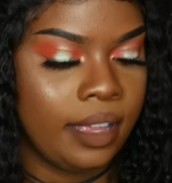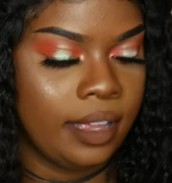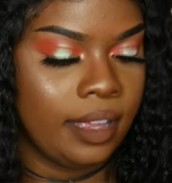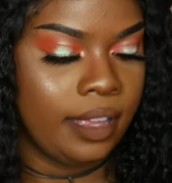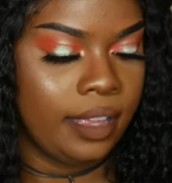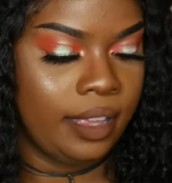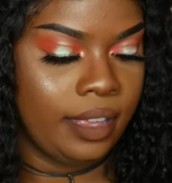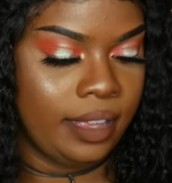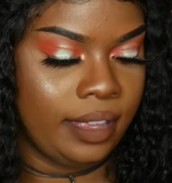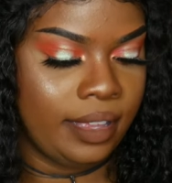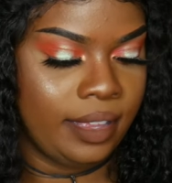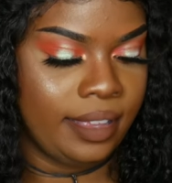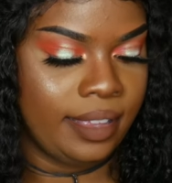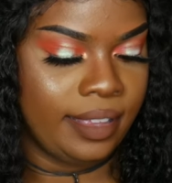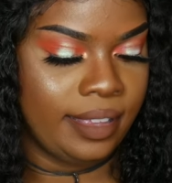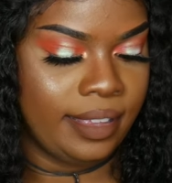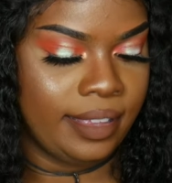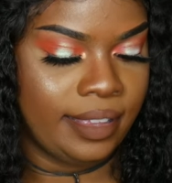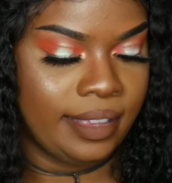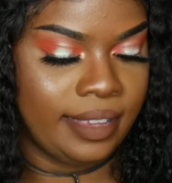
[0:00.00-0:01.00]

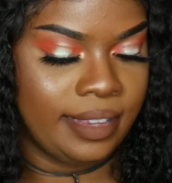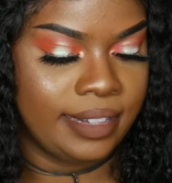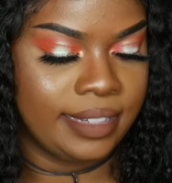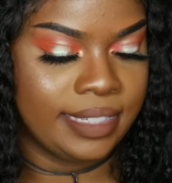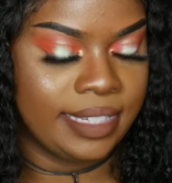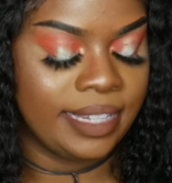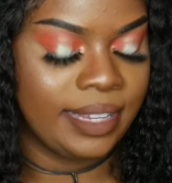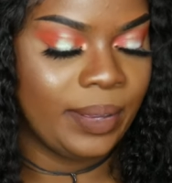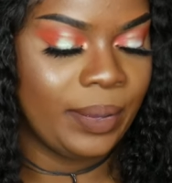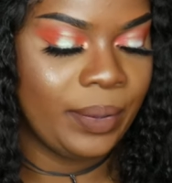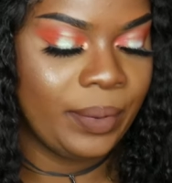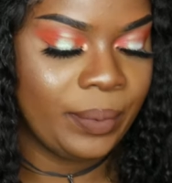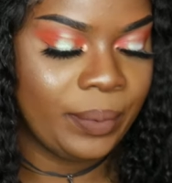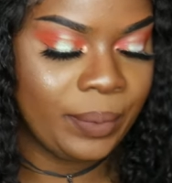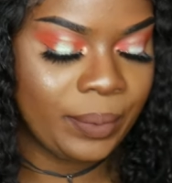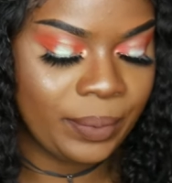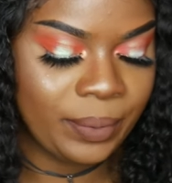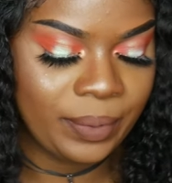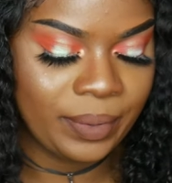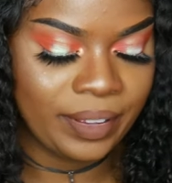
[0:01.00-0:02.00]
And, ooh,
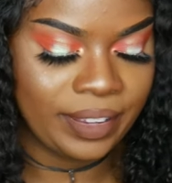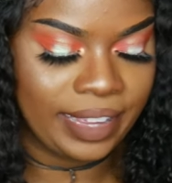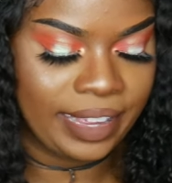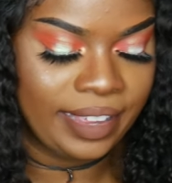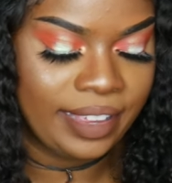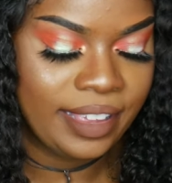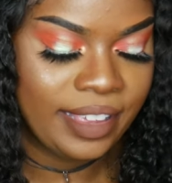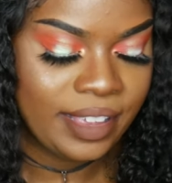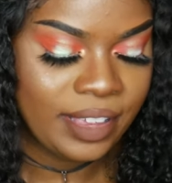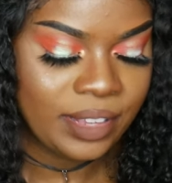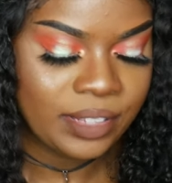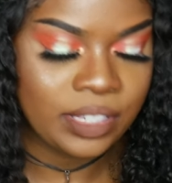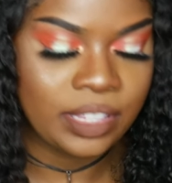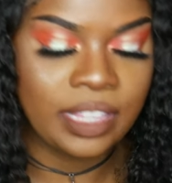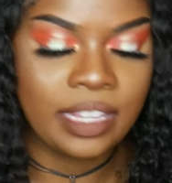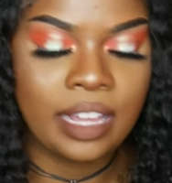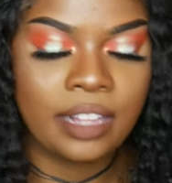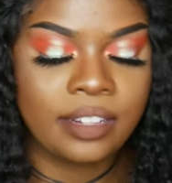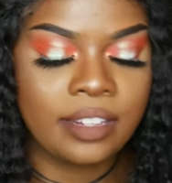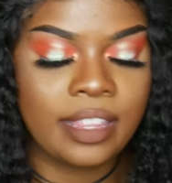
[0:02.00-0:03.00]
okay, so
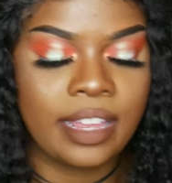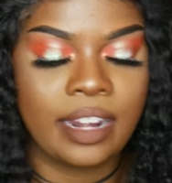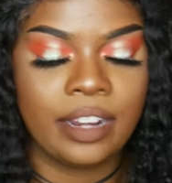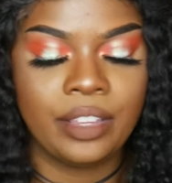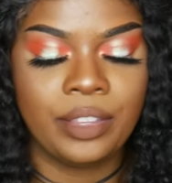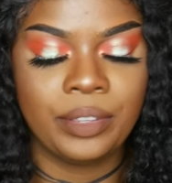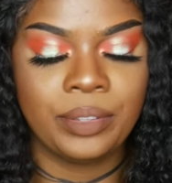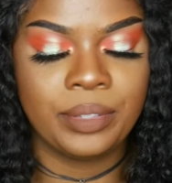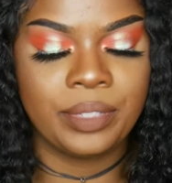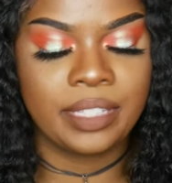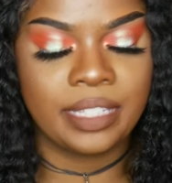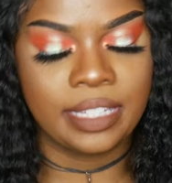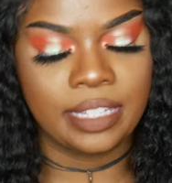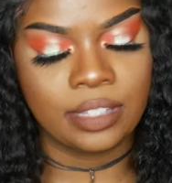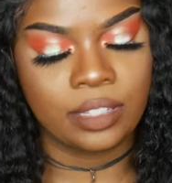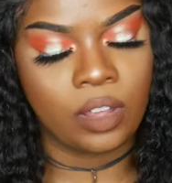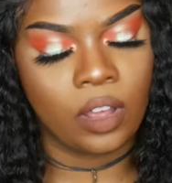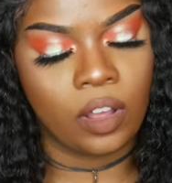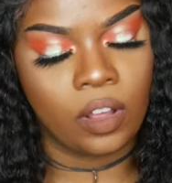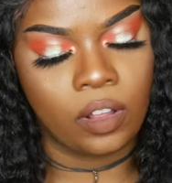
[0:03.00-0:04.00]
the color that I used
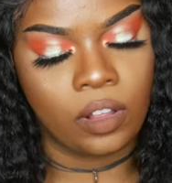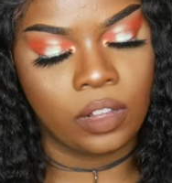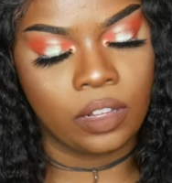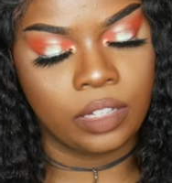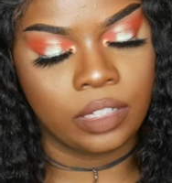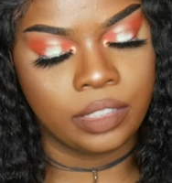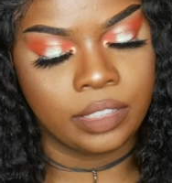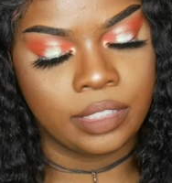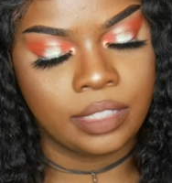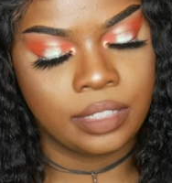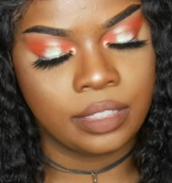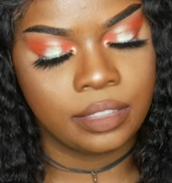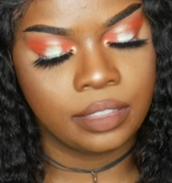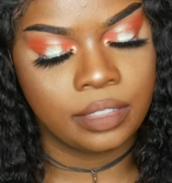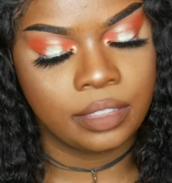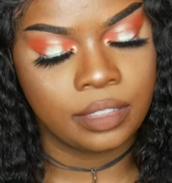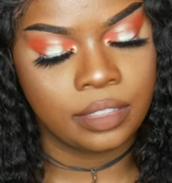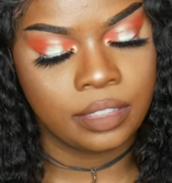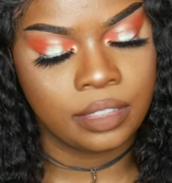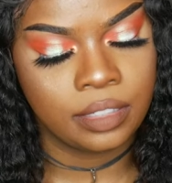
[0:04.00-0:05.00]
is called
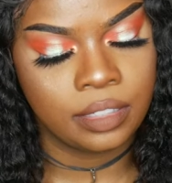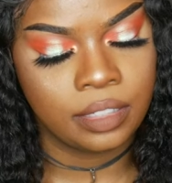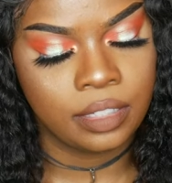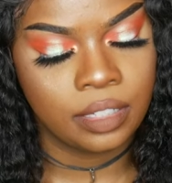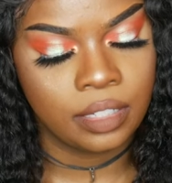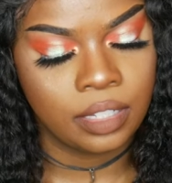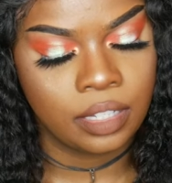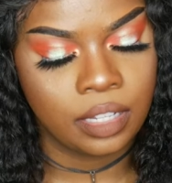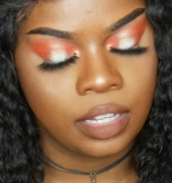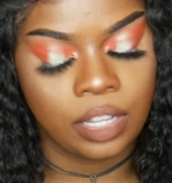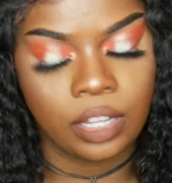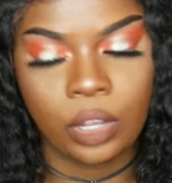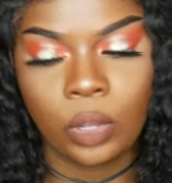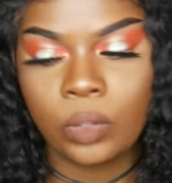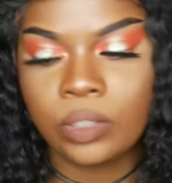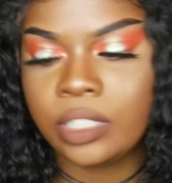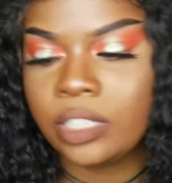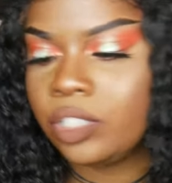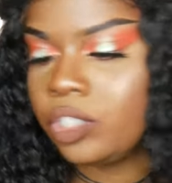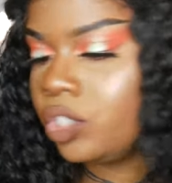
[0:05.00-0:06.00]

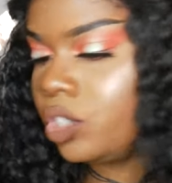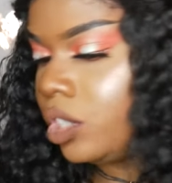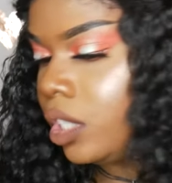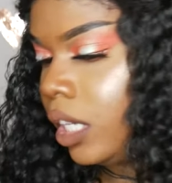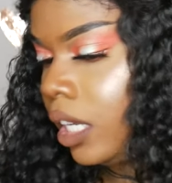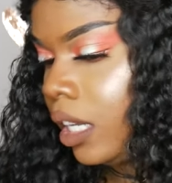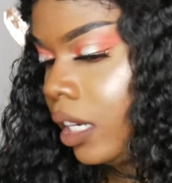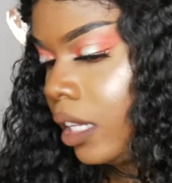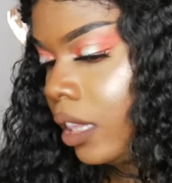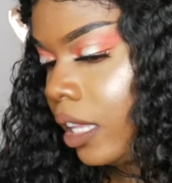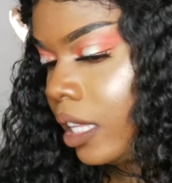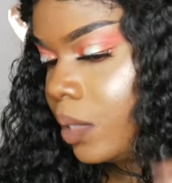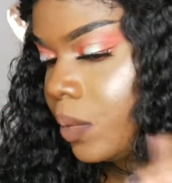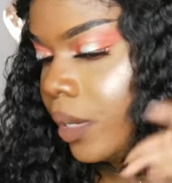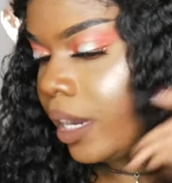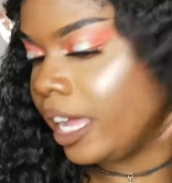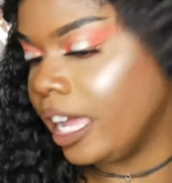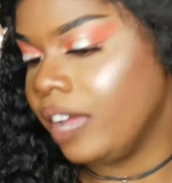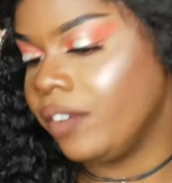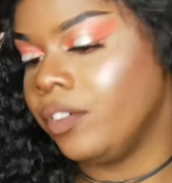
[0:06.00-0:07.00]
Golden Sheen, and that's
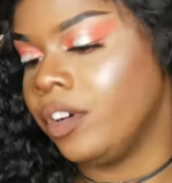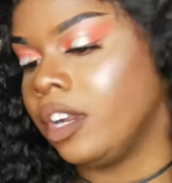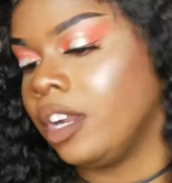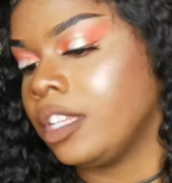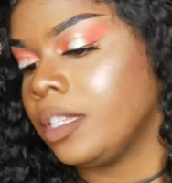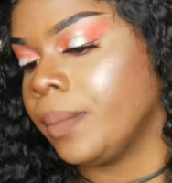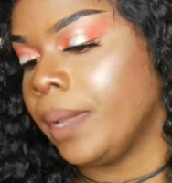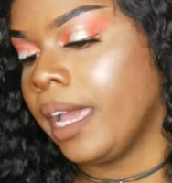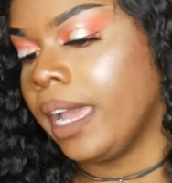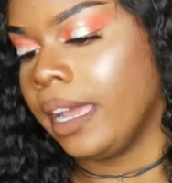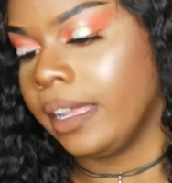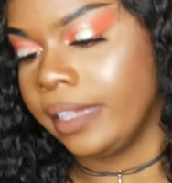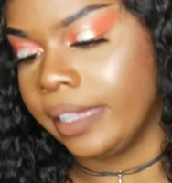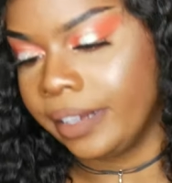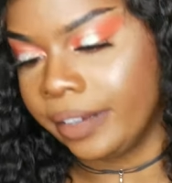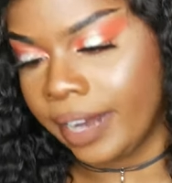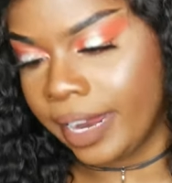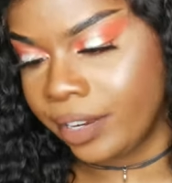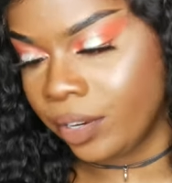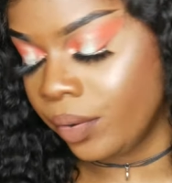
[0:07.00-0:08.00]
what I have on as my
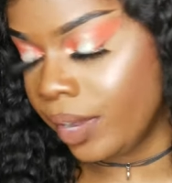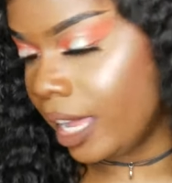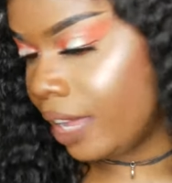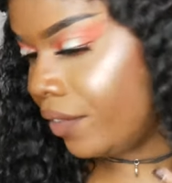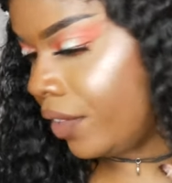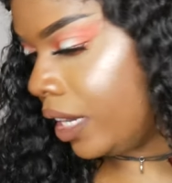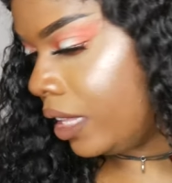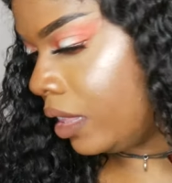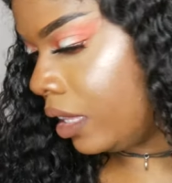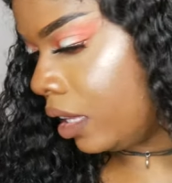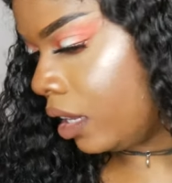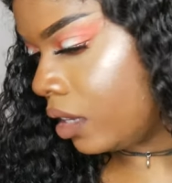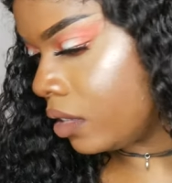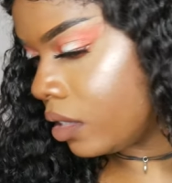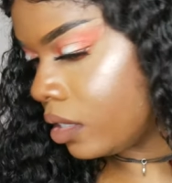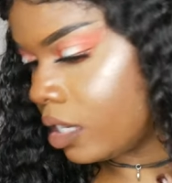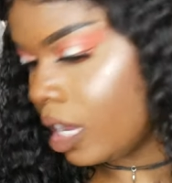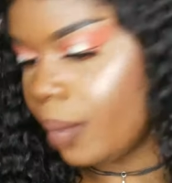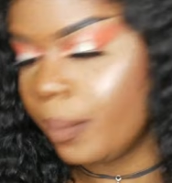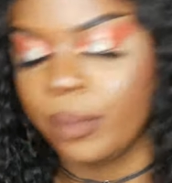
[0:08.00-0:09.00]
highlighter. I don't have anything else
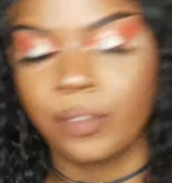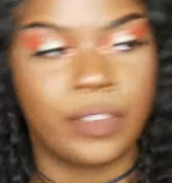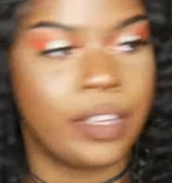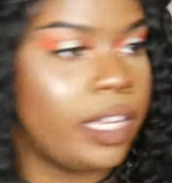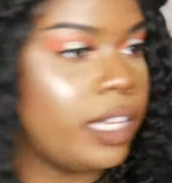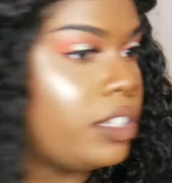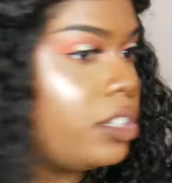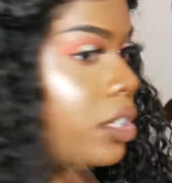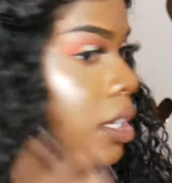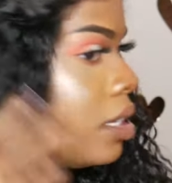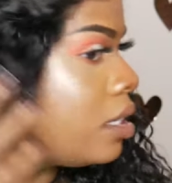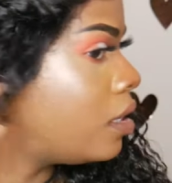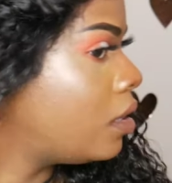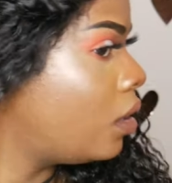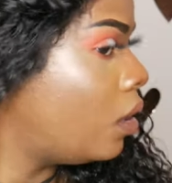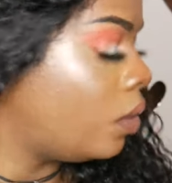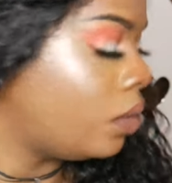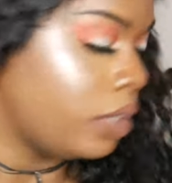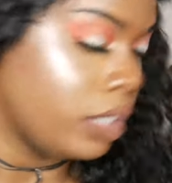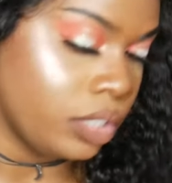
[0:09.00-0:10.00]
on top of it. It's just the
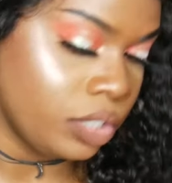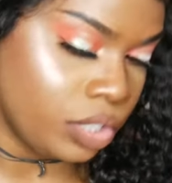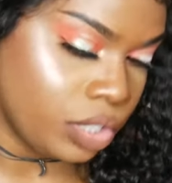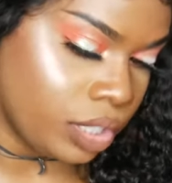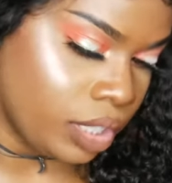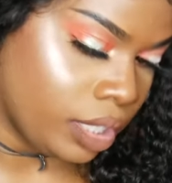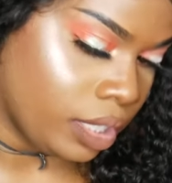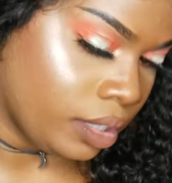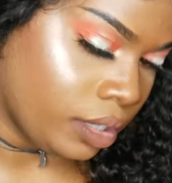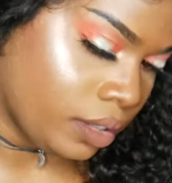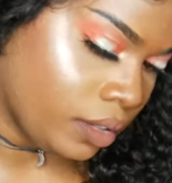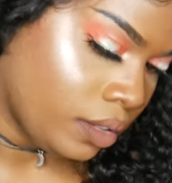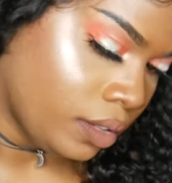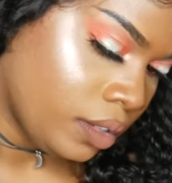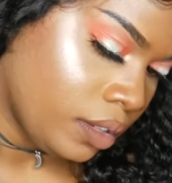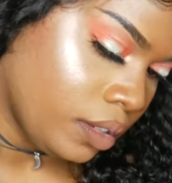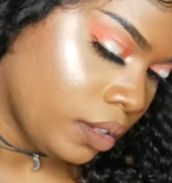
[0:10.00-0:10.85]
Golden Sheen.